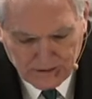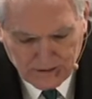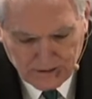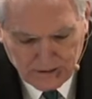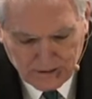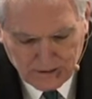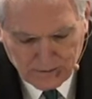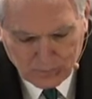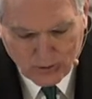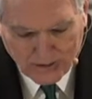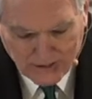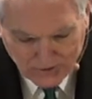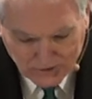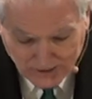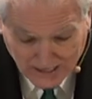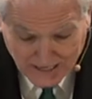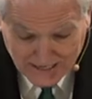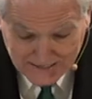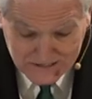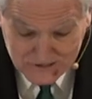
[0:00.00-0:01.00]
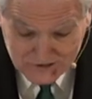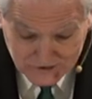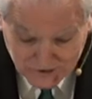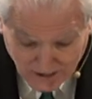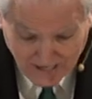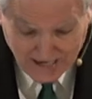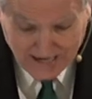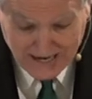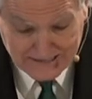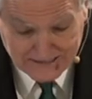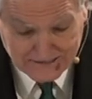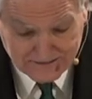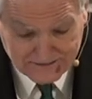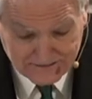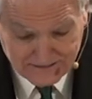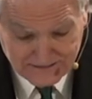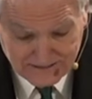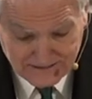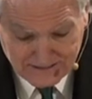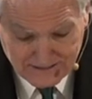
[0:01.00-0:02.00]
Where God is not,
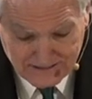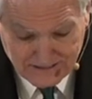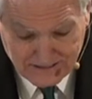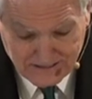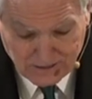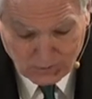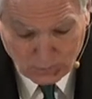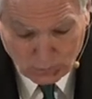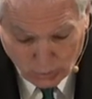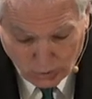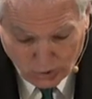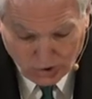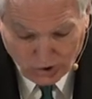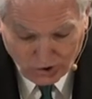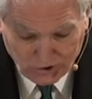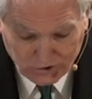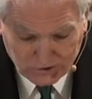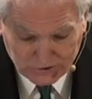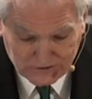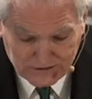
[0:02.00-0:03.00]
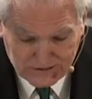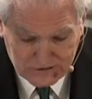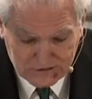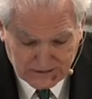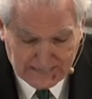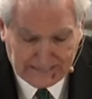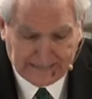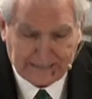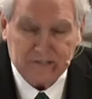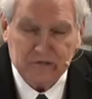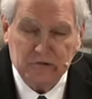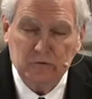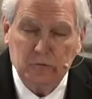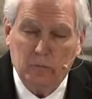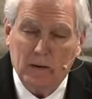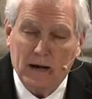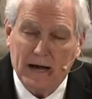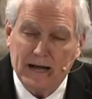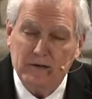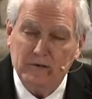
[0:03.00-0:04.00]
a wall is like a
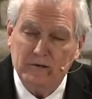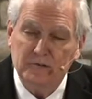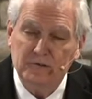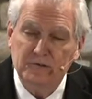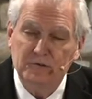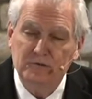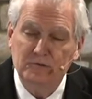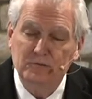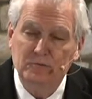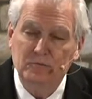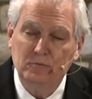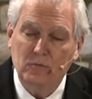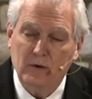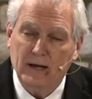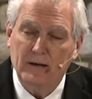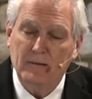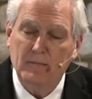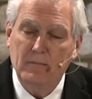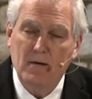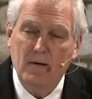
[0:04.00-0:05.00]
spider's web."